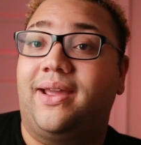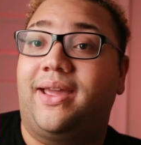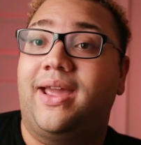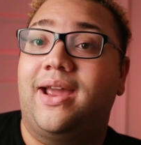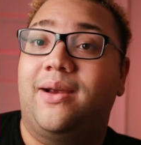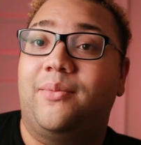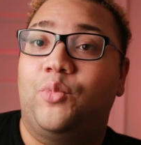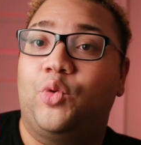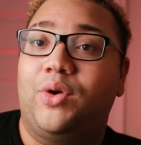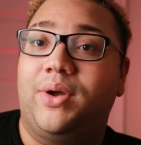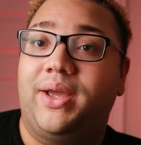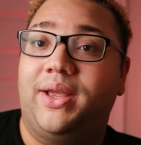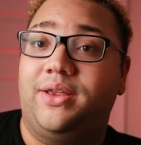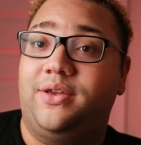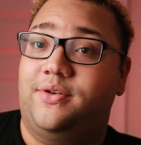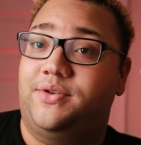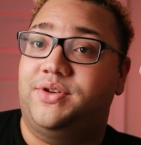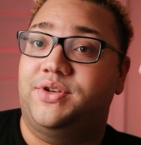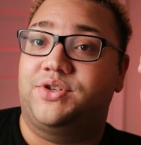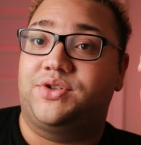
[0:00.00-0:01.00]
a camera and
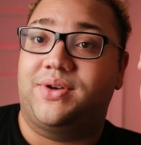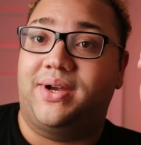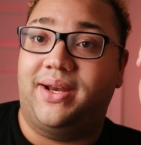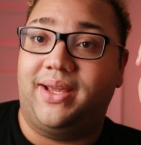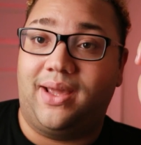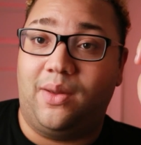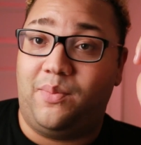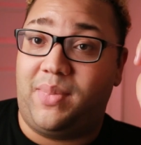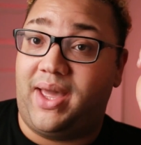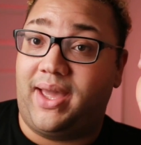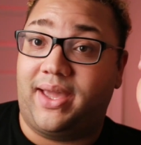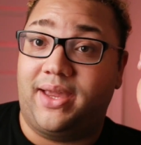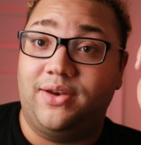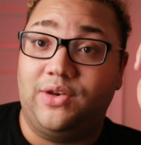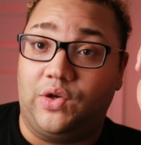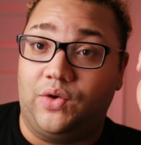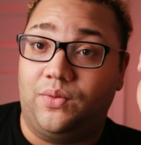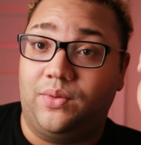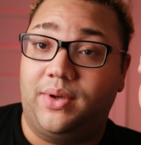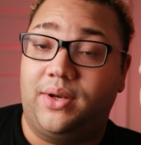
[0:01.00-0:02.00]
you're just trying to get back
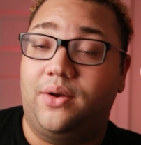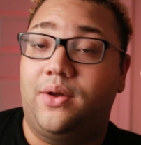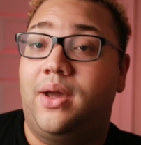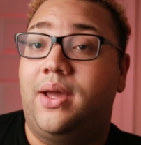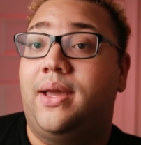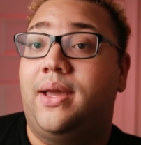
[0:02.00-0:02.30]
into it.